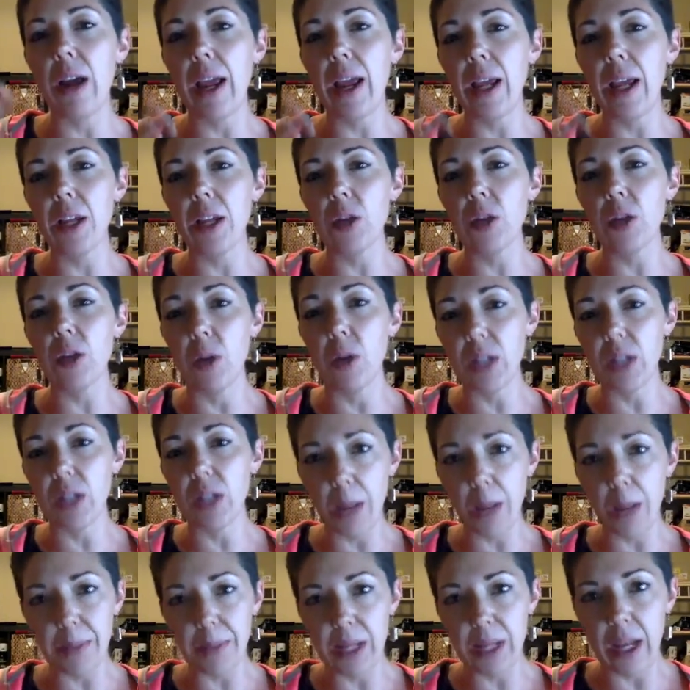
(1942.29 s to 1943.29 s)
and or
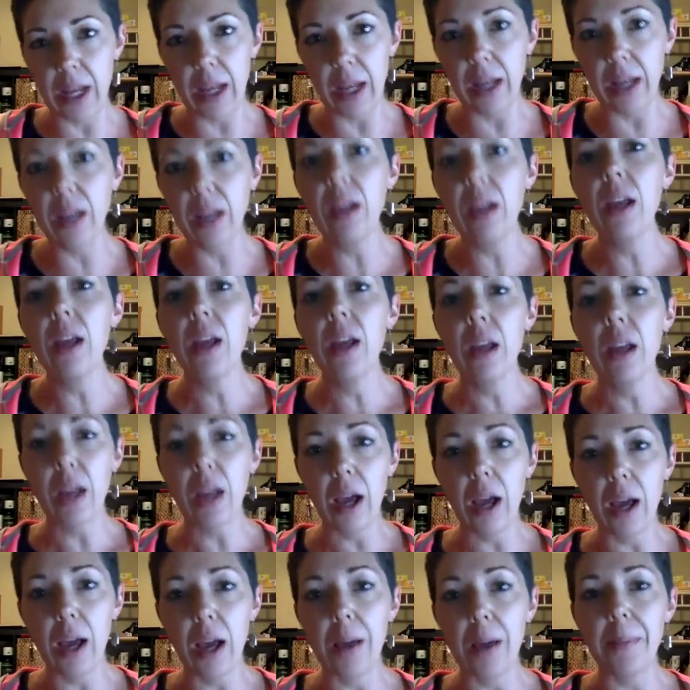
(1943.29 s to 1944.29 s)
top 10
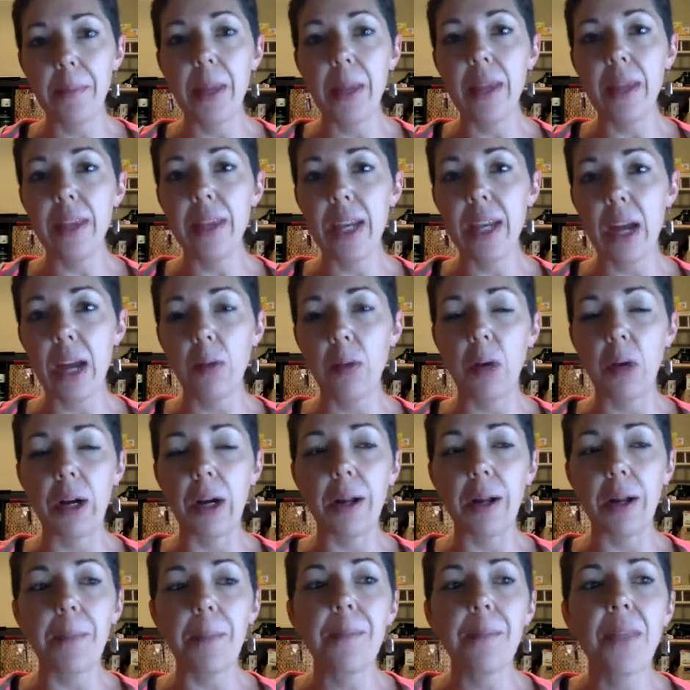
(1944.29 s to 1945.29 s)
in the
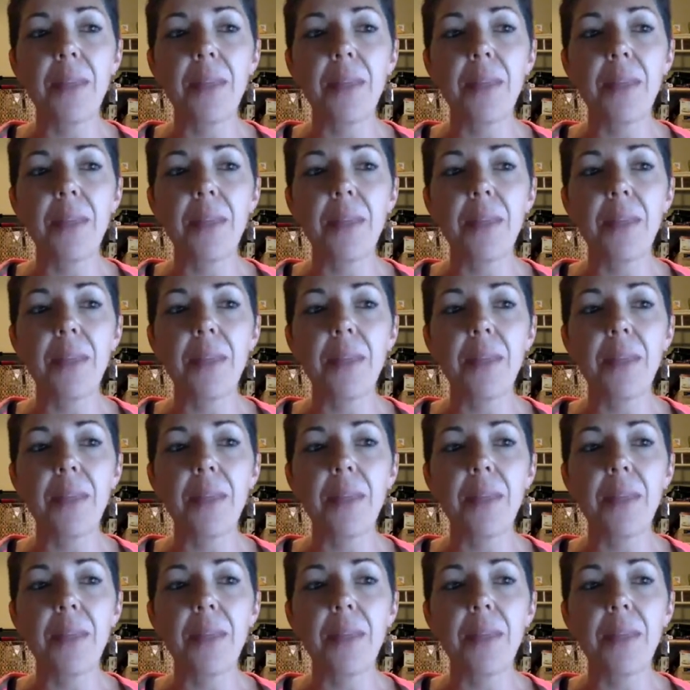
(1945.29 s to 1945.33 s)
network.